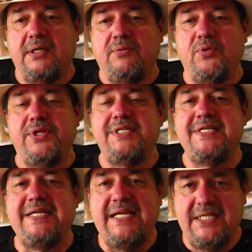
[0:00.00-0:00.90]
with
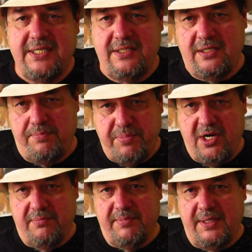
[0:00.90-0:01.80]
a decent
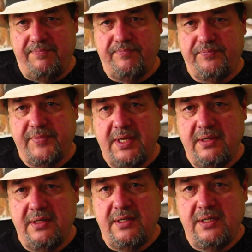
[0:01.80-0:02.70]
apartment,
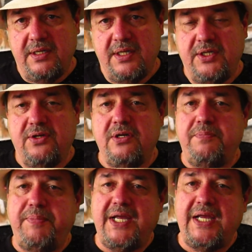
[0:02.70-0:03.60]
you're
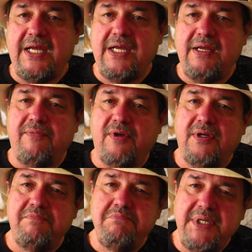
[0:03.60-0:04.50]
going to pay
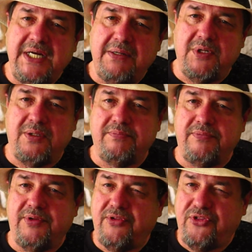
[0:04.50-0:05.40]

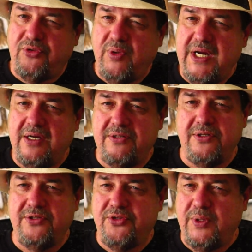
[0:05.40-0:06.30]
minimum
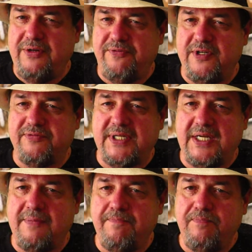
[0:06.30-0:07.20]
300,
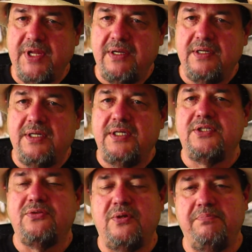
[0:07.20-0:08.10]
350
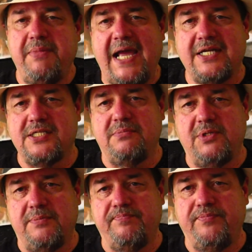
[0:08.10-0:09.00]
to a
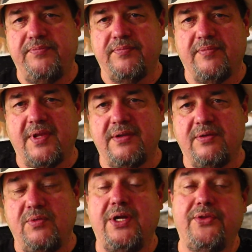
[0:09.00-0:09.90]
maximum.
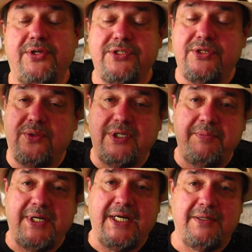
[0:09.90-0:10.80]
Well, there's no
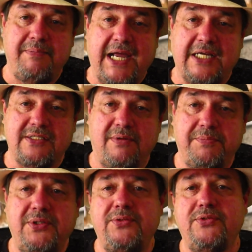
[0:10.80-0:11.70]
limit on the maximum,
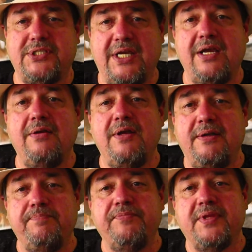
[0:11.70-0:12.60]
but we will say
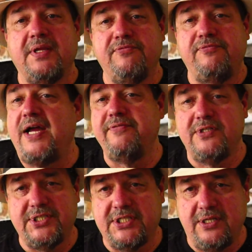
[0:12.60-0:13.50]
five
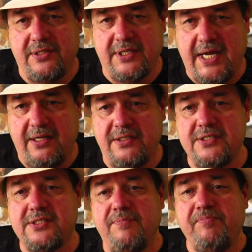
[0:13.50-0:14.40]
or six hundred
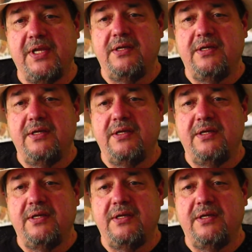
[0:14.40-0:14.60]
dollars.